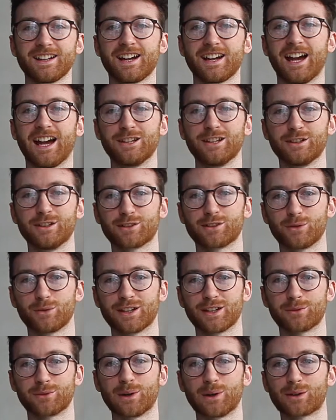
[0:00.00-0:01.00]
Hello
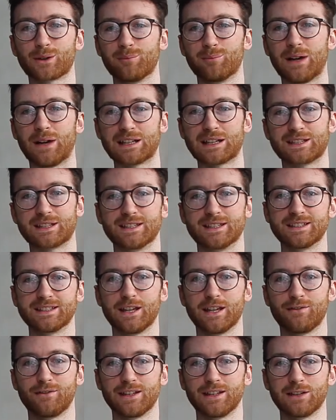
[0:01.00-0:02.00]
everyone and welcome back to the
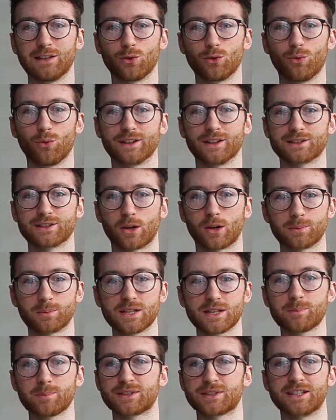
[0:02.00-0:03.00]
CFA Level 1 Top
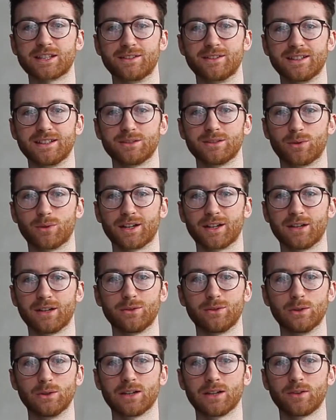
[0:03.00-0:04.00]
Tips series where I give
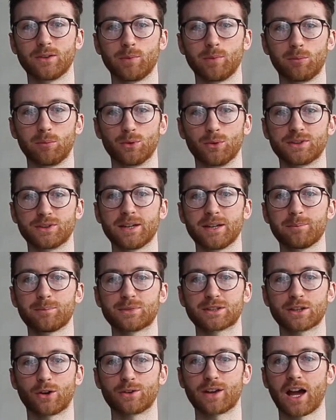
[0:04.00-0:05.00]
you lots of people
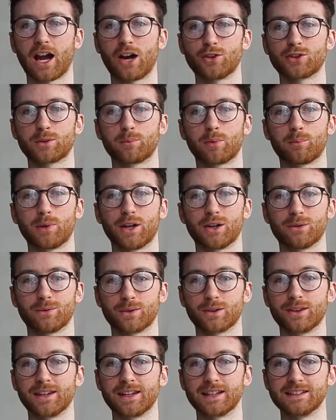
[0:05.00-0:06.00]
tips on how to prepare for
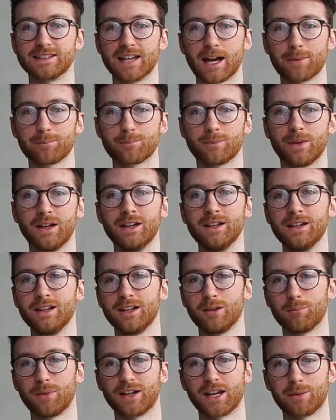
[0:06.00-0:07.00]
the exam.
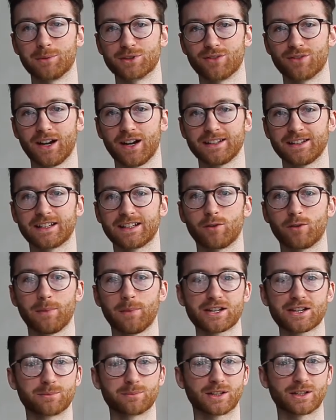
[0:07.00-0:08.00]
My name is Ryan and I'm a
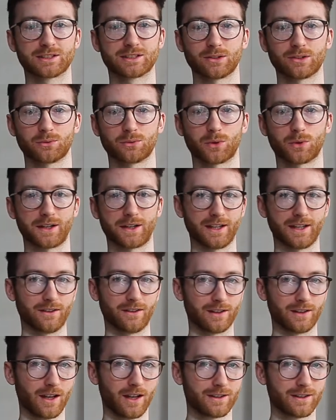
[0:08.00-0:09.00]
management consultant working here
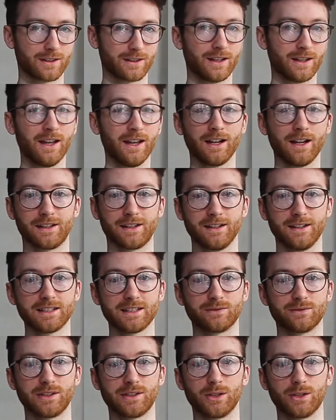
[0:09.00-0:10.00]
in London, and in
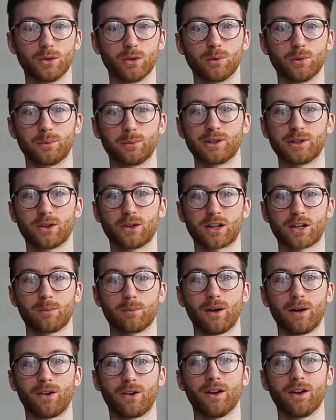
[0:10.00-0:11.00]
this video we'll be talking
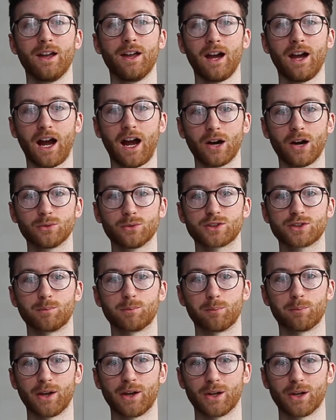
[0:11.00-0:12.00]
about how to
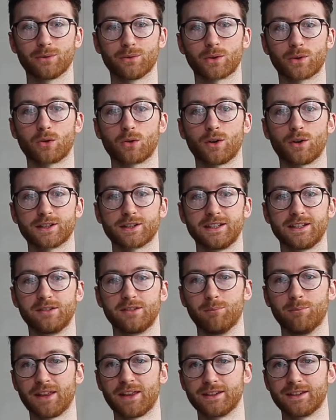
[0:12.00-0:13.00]
prepare for quantitative
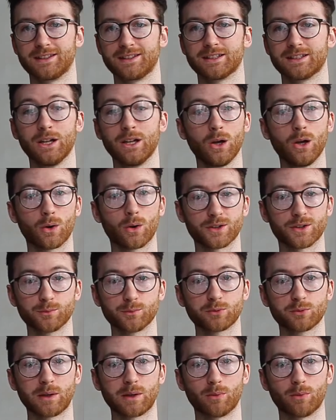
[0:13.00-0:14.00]
methods, or as
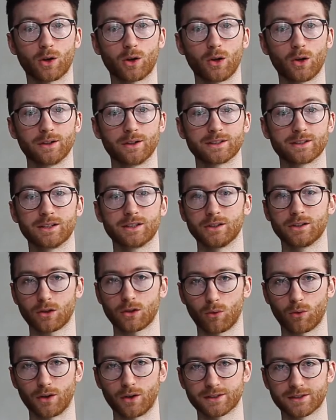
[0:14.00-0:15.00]
most people call it,
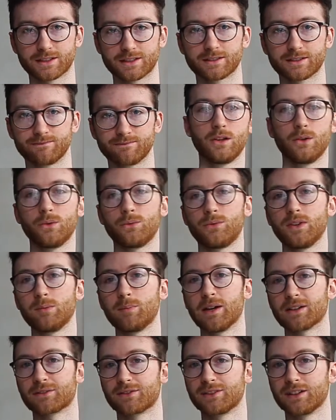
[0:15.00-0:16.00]
quants.
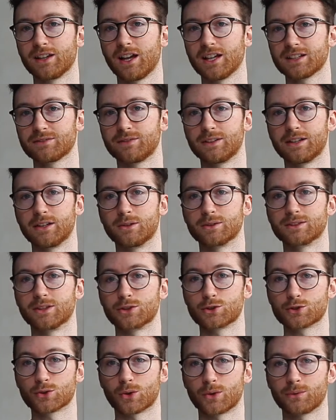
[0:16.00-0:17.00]
Feedback from the last video is that
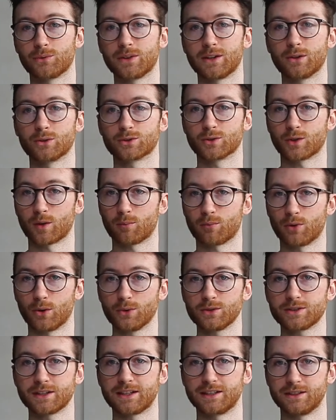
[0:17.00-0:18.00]
short videos on
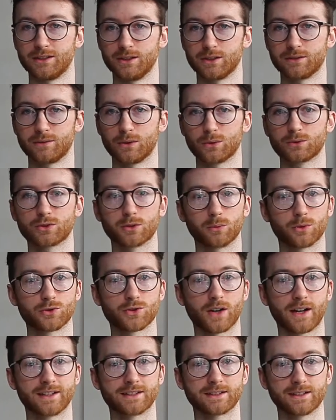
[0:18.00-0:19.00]
approach is useful, so we'll
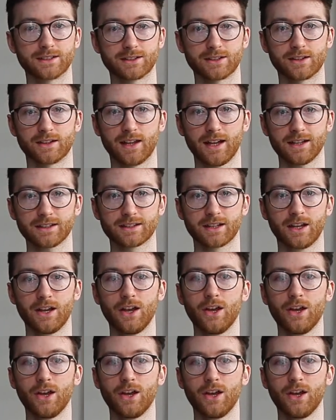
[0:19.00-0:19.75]
try and stick to that.